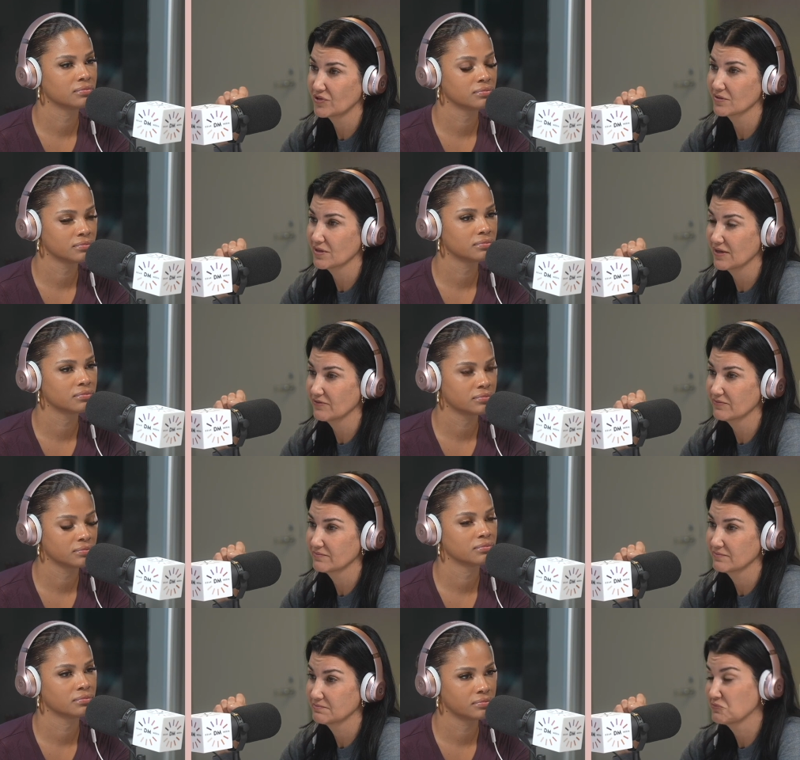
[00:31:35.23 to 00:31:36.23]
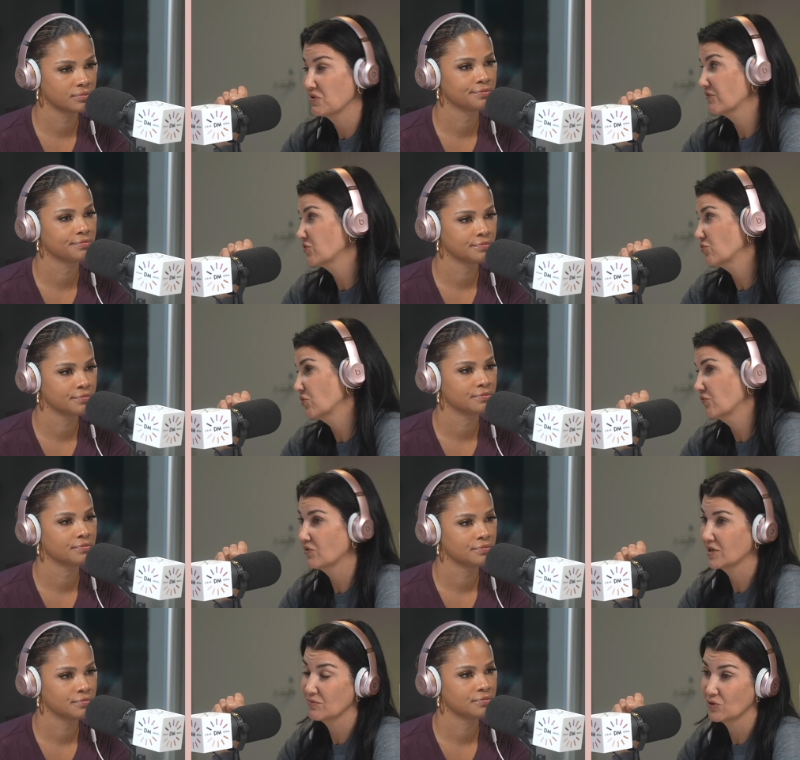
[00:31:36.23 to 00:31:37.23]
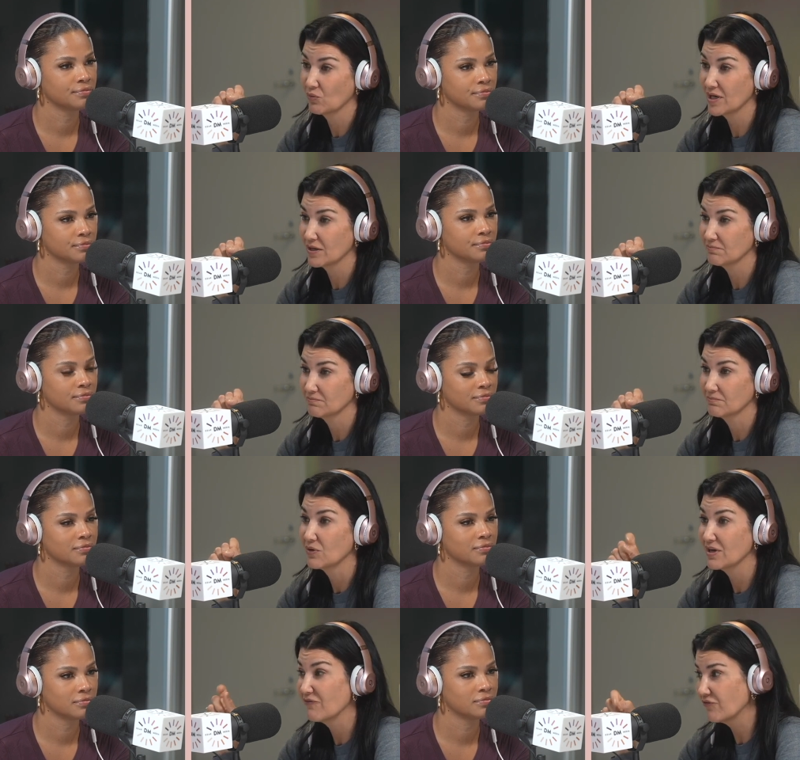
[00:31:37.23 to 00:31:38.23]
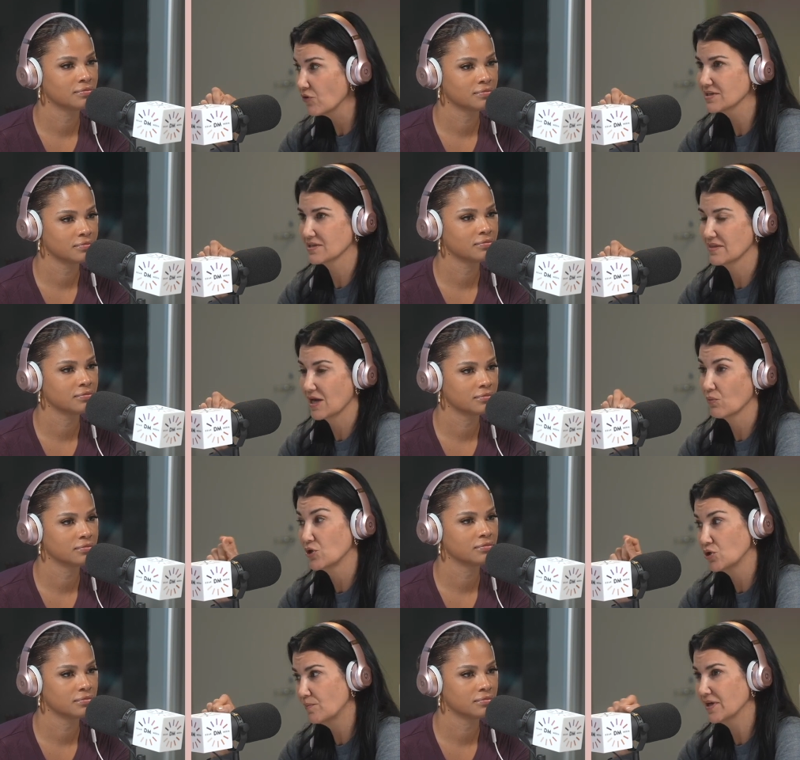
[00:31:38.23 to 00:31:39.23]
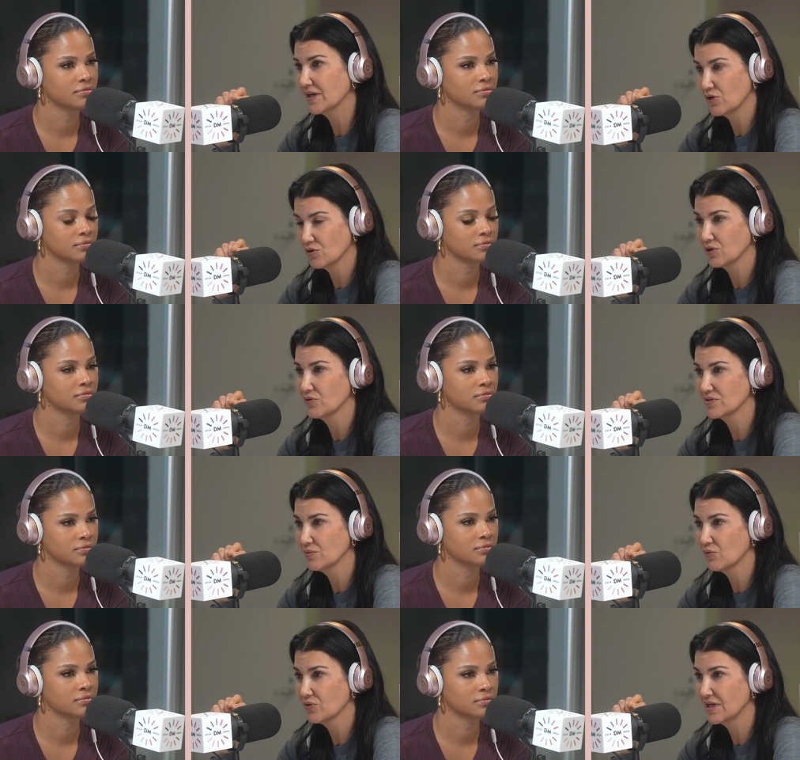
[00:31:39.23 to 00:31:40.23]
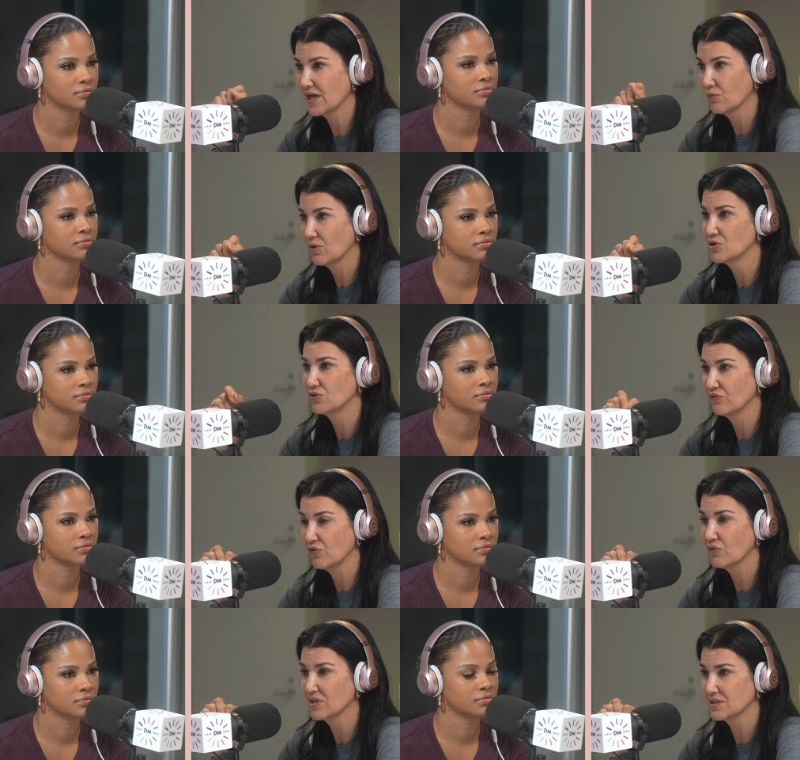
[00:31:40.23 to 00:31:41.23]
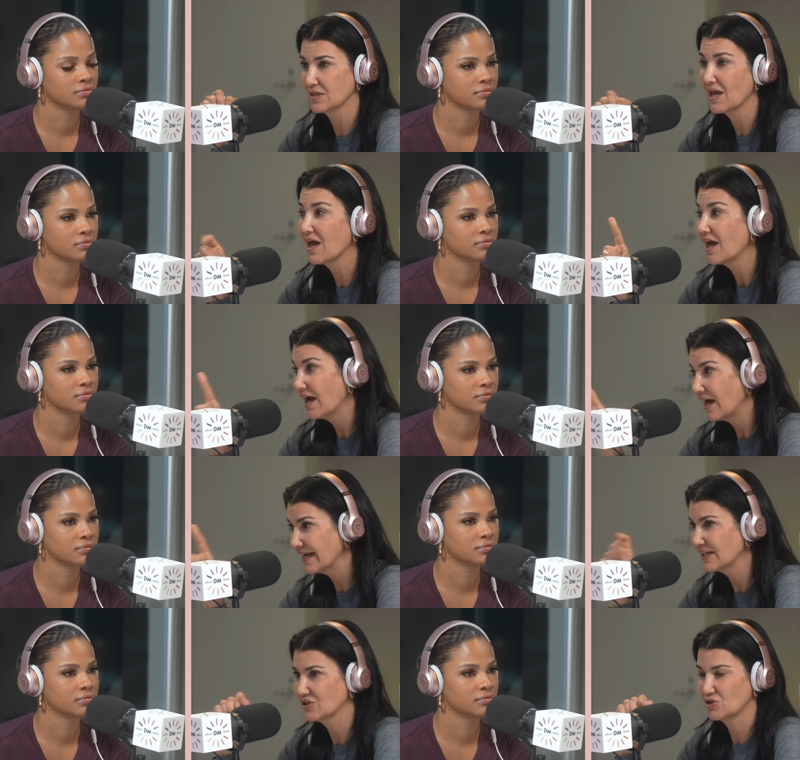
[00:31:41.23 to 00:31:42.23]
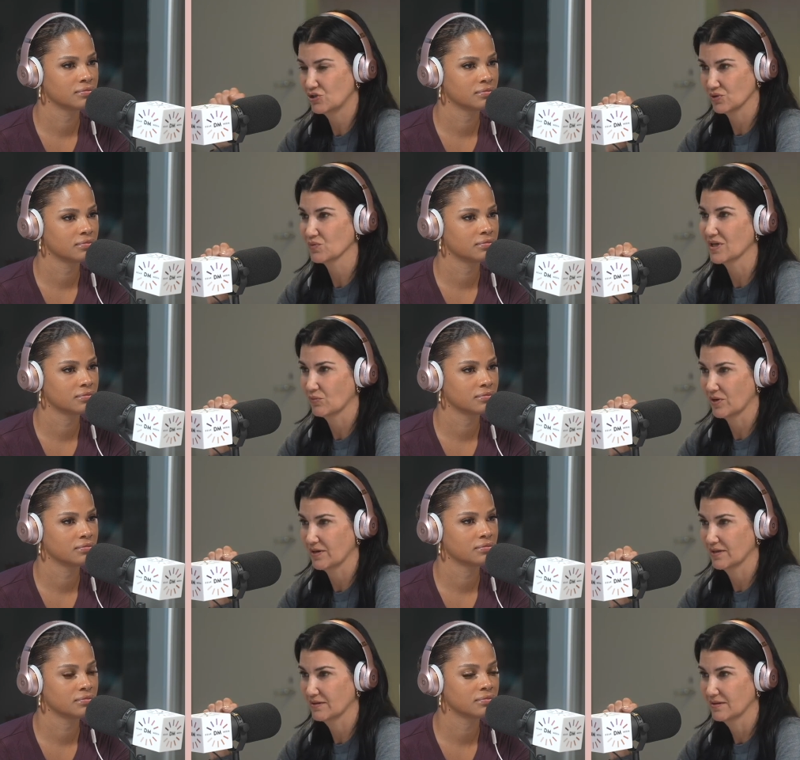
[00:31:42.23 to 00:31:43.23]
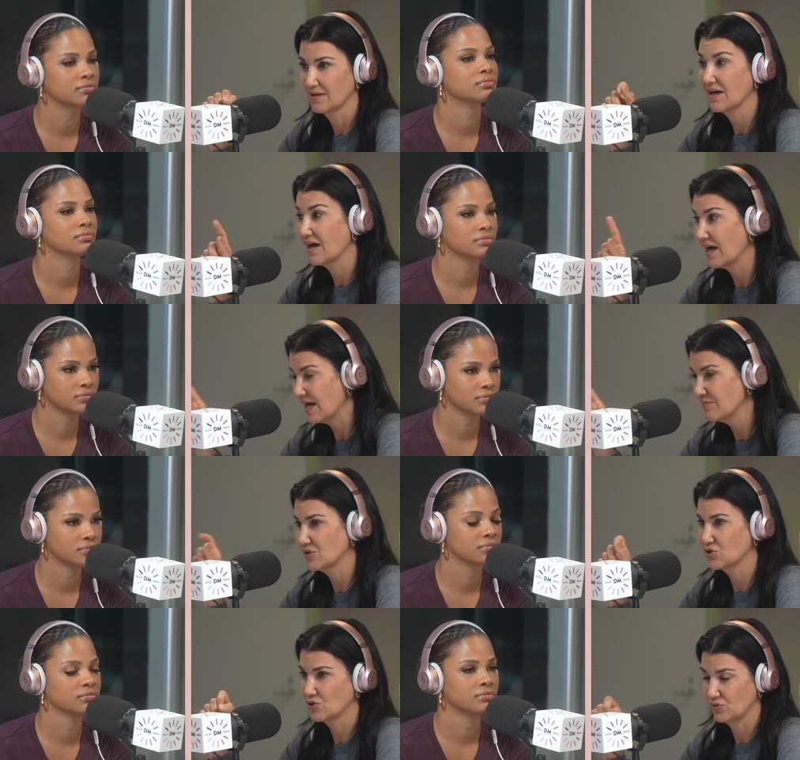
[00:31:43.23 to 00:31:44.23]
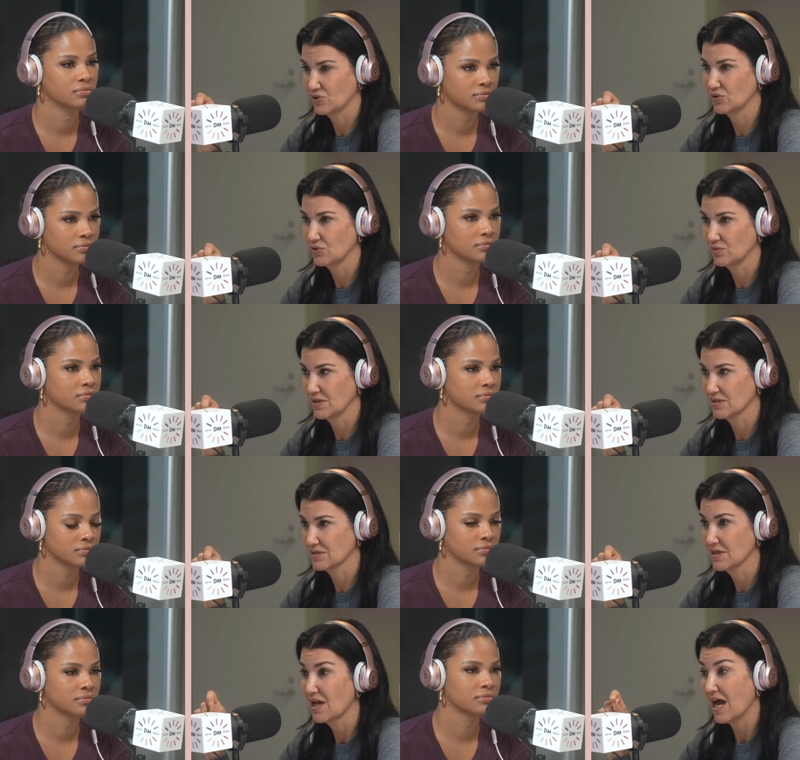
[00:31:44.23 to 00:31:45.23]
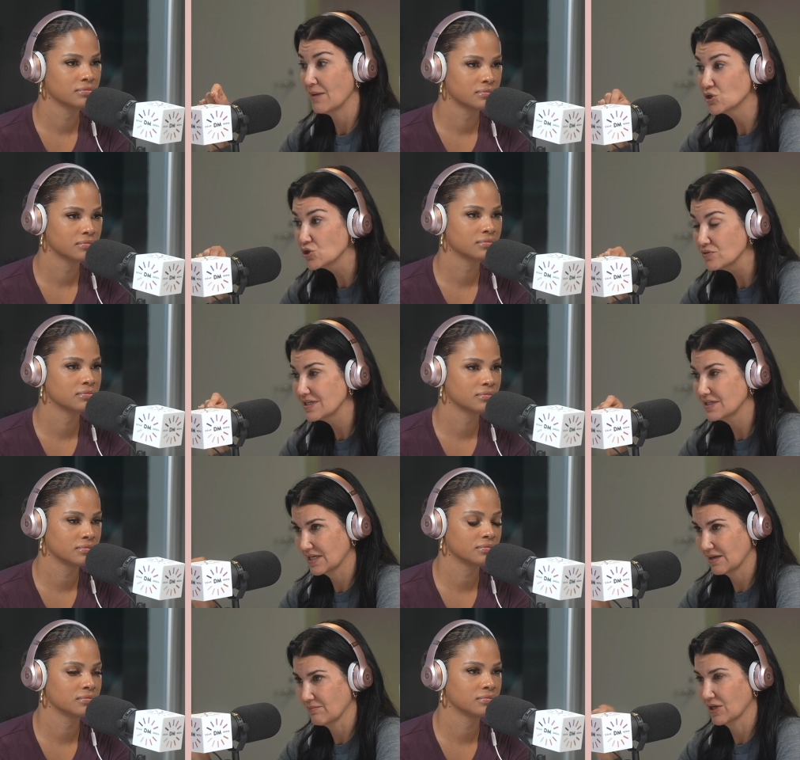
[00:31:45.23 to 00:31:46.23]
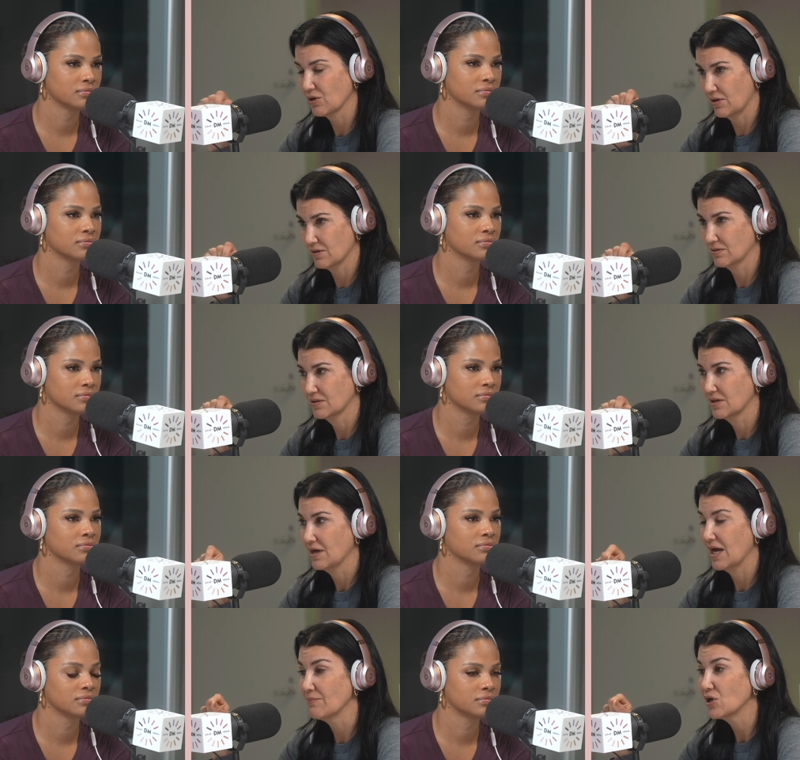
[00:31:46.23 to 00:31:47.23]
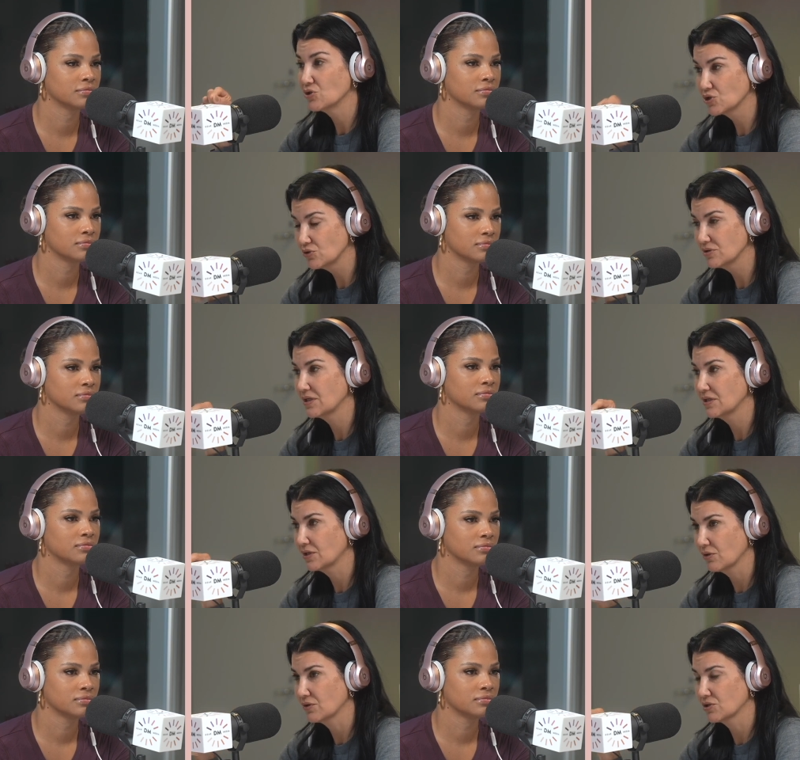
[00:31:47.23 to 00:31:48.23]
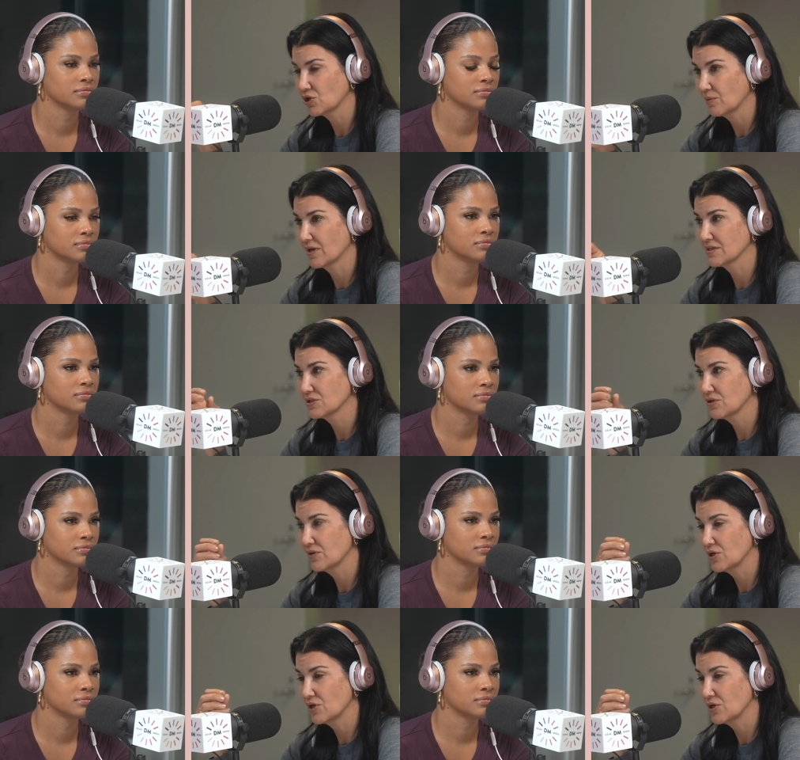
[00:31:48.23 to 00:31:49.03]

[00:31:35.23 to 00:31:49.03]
Speaker 1: your life? Well, I have control of what I'm going to wear. Right? Focus on that. When you pick out your clothes in the morning, I want you to focus in, I get to choose what I'm wearing. I'm going to choose to do this. I'm choosing to get in my car. I'm choosing to go to Starbucks, so that